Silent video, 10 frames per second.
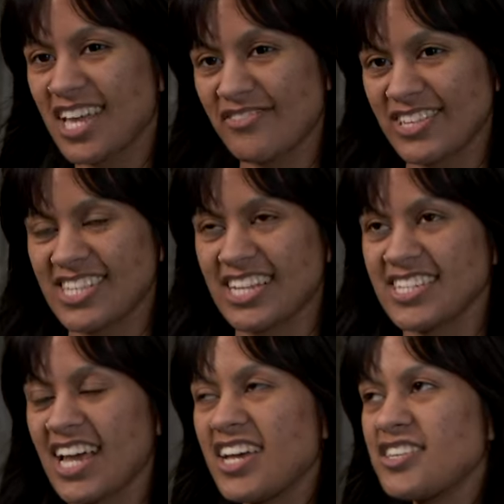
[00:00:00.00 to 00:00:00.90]
service
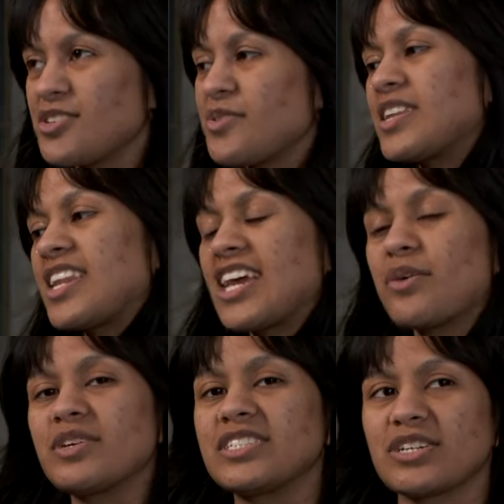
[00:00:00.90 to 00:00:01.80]
centre, so in
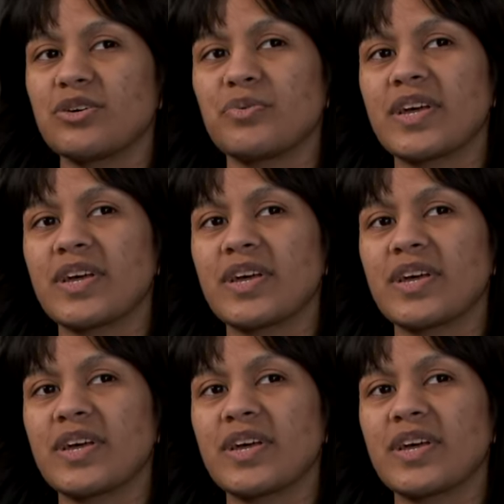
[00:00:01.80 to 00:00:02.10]
here we deal